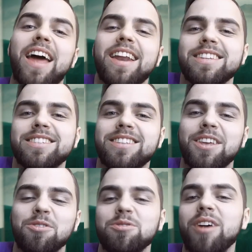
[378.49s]
And it's,
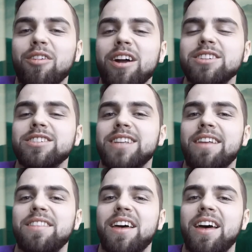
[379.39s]
you
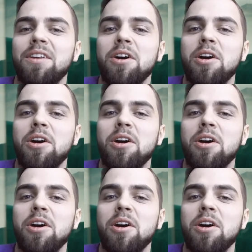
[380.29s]
understand that